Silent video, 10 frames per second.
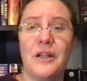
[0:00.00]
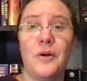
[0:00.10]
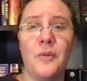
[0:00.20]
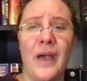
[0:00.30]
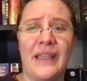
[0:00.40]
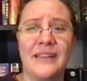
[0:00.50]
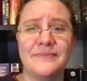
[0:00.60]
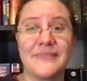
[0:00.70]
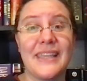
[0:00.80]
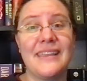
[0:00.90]
Why?
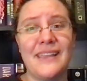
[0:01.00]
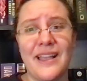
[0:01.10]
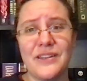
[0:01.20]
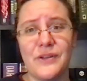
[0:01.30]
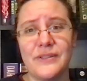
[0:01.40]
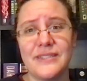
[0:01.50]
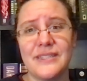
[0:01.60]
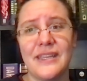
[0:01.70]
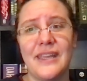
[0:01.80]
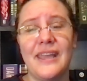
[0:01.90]
Young adult.
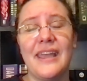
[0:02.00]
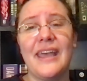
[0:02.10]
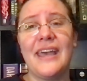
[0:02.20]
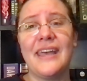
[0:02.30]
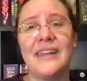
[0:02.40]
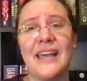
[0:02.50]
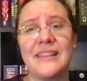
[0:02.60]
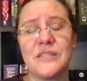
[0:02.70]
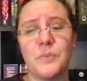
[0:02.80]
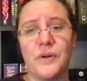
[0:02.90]
And at
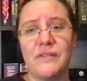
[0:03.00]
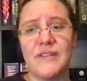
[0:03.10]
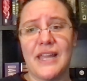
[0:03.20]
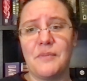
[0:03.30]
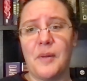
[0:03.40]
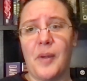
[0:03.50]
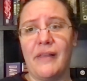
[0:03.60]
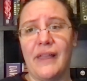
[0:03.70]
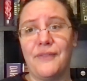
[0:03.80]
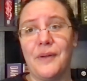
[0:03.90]
this point of time in my
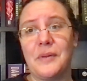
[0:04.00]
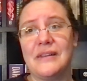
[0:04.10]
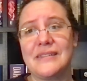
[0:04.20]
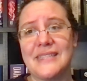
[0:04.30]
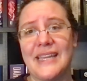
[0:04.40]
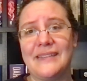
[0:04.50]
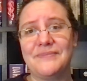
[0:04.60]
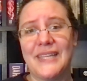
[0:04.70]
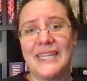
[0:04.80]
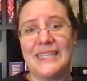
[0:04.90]
life, I'm gonna say
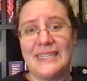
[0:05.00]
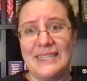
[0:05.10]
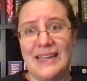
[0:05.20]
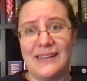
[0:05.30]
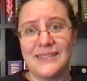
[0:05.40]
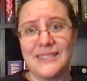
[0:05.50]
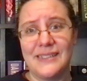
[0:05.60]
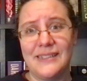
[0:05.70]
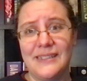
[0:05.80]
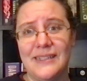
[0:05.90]
not.
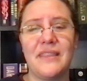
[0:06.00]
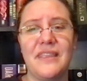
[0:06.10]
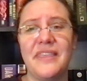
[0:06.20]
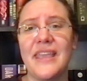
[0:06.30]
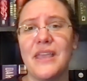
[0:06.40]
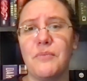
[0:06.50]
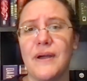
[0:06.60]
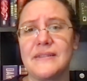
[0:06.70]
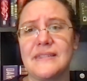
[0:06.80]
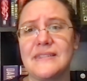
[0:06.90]
The thinking
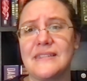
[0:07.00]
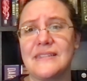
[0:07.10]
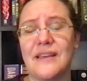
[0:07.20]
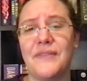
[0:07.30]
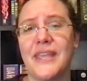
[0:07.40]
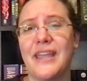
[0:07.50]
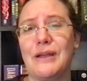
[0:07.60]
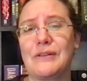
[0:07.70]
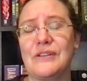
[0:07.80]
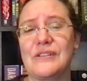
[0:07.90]
processes of the
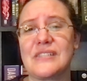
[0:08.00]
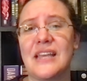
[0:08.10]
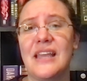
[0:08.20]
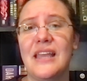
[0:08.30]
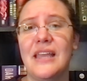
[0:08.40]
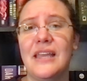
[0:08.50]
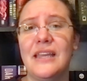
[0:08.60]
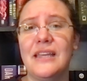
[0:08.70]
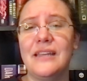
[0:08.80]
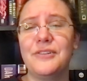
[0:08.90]
characters
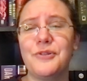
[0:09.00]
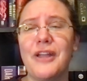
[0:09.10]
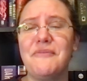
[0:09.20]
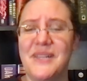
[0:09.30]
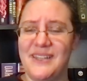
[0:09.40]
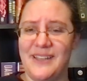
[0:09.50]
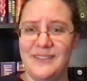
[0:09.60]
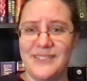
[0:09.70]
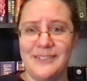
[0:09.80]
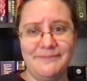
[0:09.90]
drive me
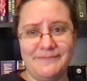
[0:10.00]
nuts.